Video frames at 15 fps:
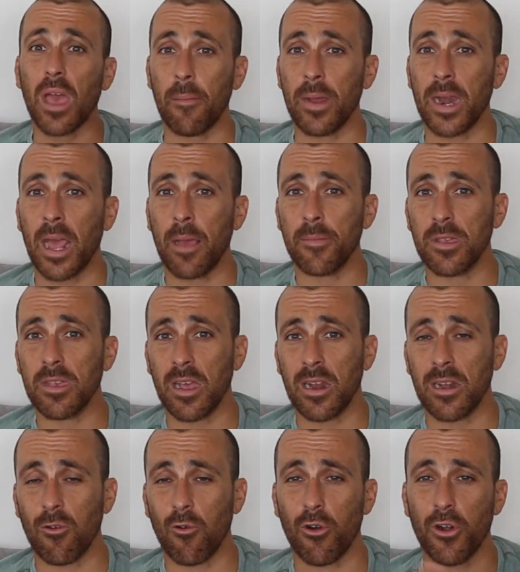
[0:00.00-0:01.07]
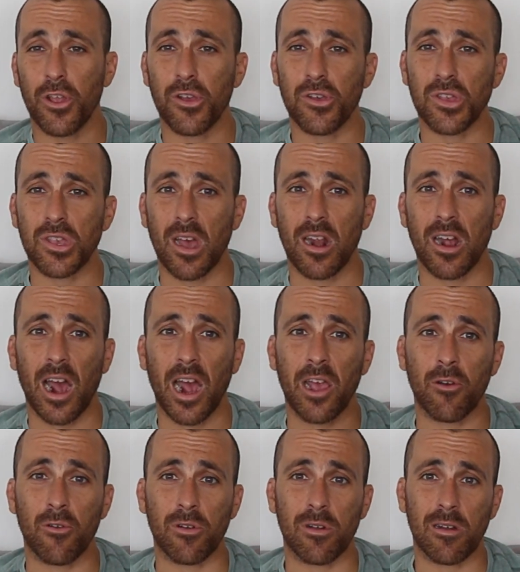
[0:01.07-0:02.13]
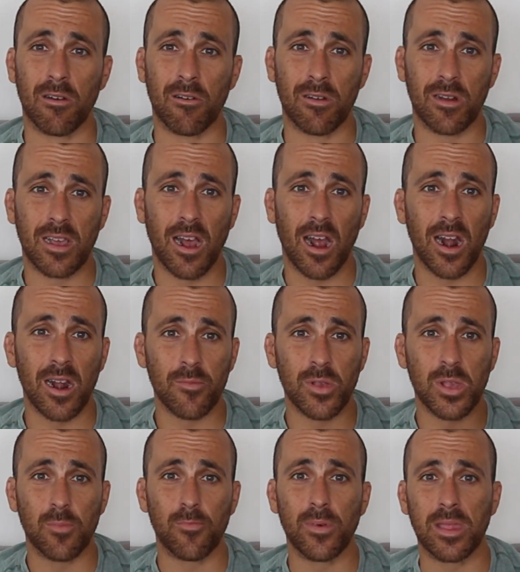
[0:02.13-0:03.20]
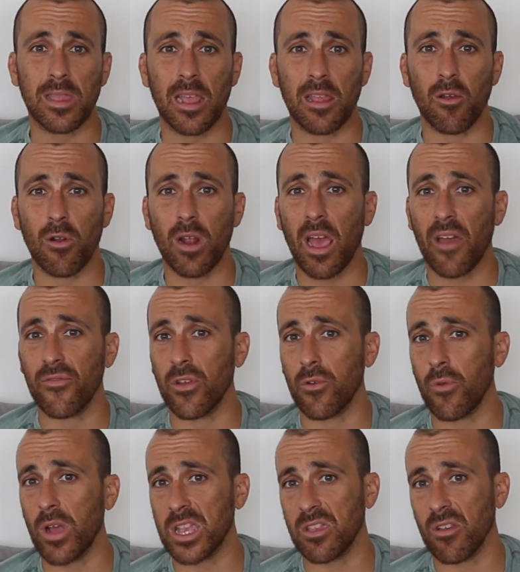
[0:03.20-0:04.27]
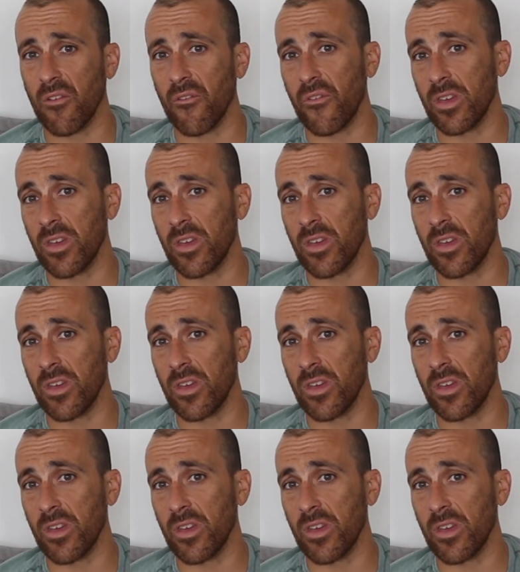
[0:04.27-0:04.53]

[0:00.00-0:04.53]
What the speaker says: M&Ms and Oreos are high on carbs, but they don't have the rest of